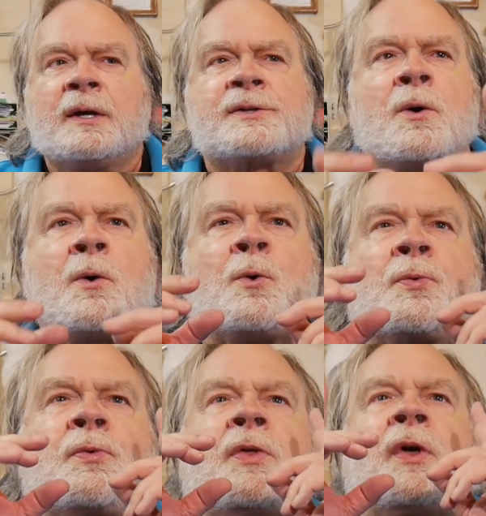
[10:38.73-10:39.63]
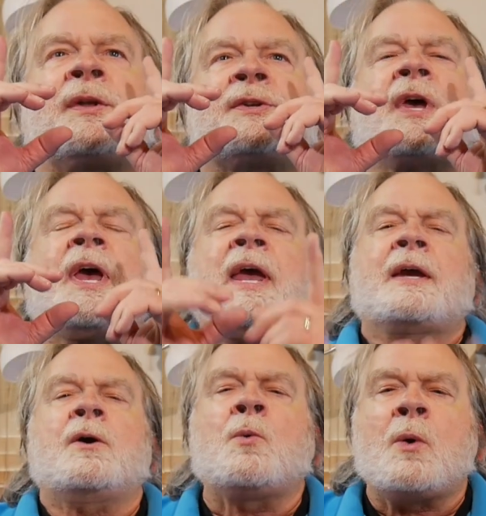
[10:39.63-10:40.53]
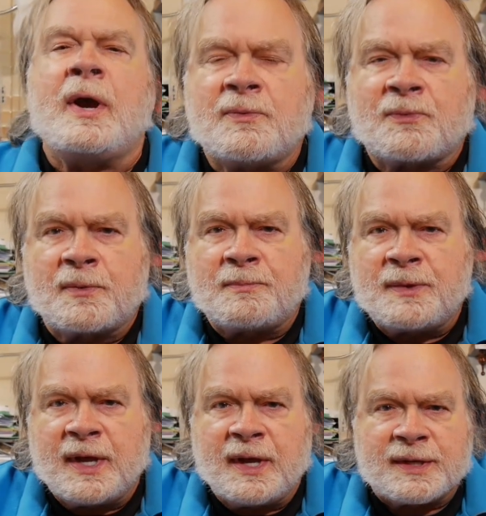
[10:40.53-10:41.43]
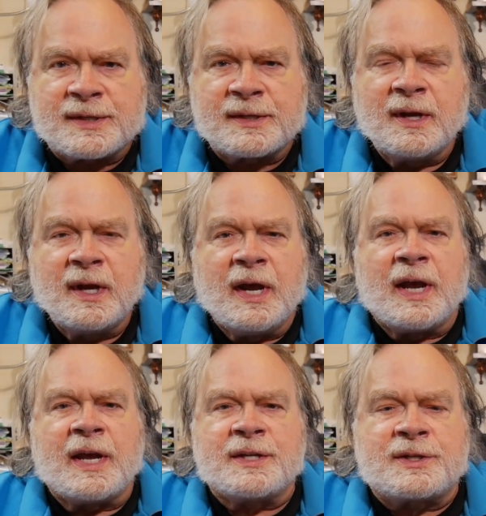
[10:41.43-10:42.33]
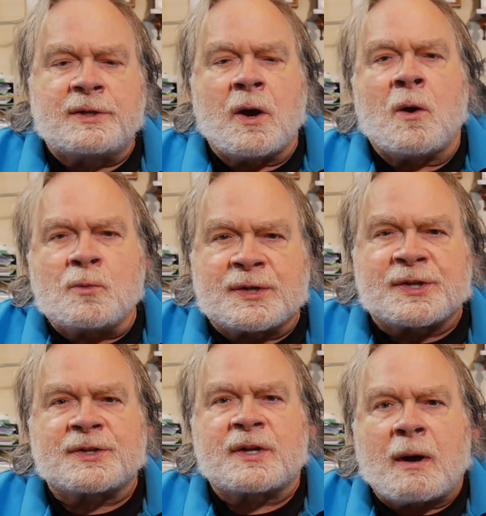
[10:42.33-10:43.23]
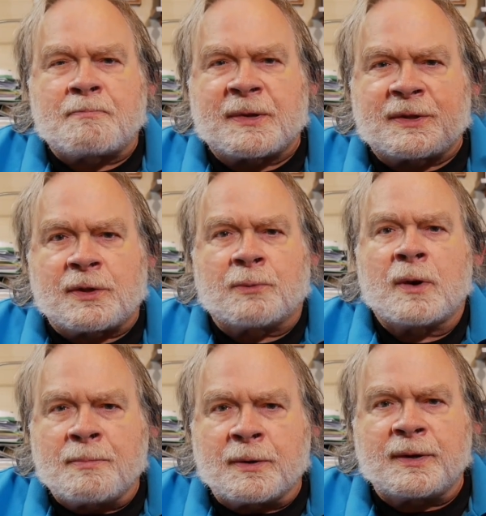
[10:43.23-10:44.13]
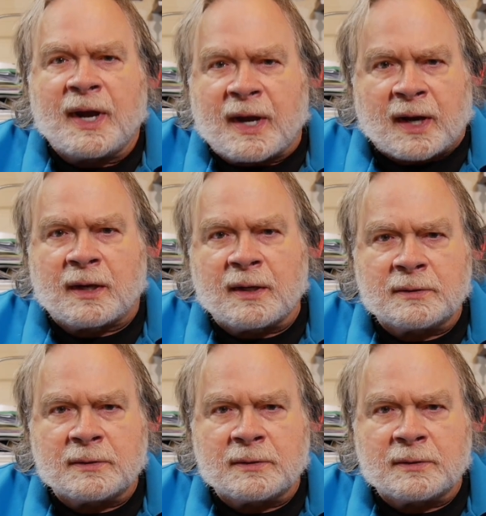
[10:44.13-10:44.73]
So the takeaway from this is don't stop at the rubber duck.